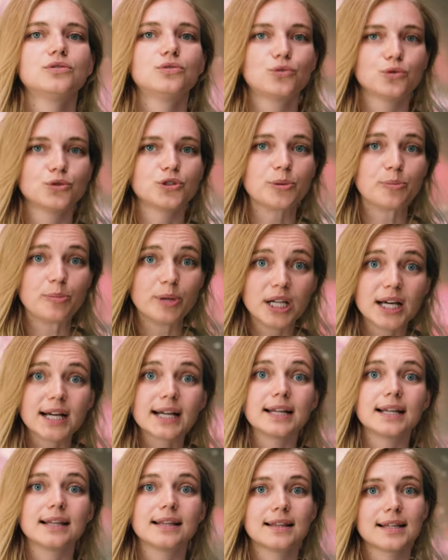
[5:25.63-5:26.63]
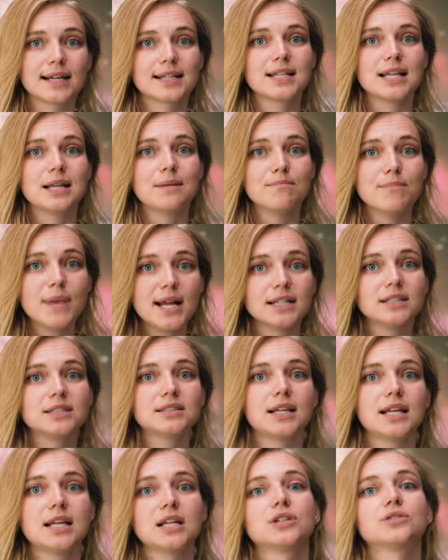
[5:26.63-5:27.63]
to supply that
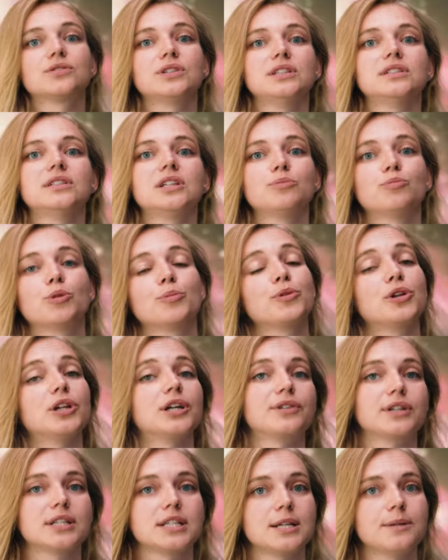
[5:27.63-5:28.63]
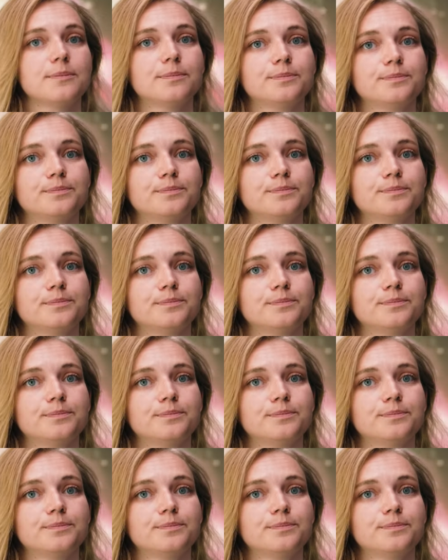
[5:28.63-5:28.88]
immense increase in popularity.